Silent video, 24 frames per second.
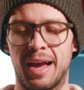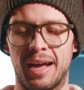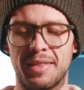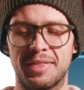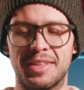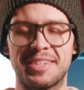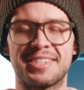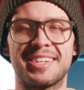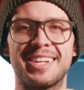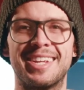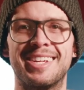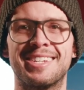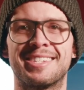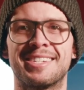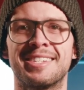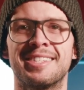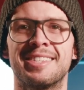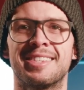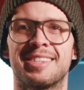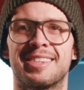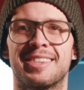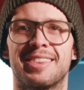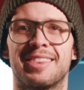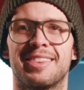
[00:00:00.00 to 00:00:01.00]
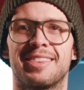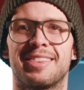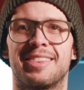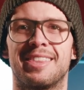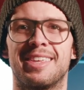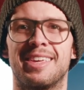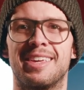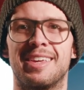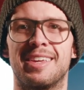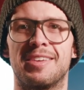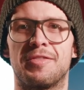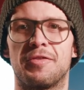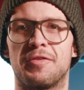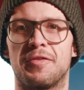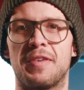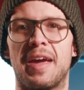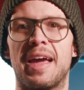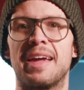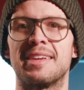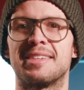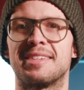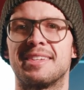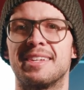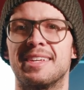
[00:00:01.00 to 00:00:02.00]
This isn't the
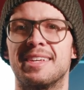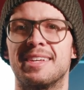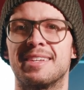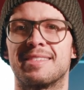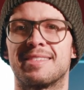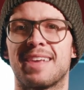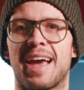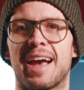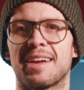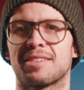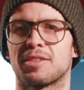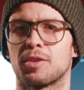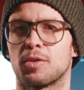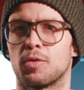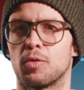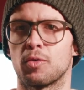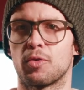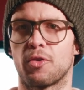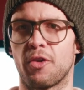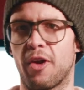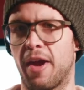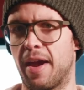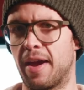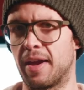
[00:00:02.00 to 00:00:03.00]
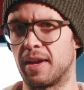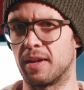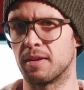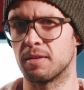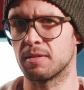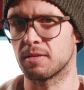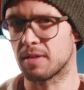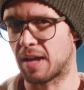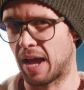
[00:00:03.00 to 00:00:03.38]
fancy tactical grey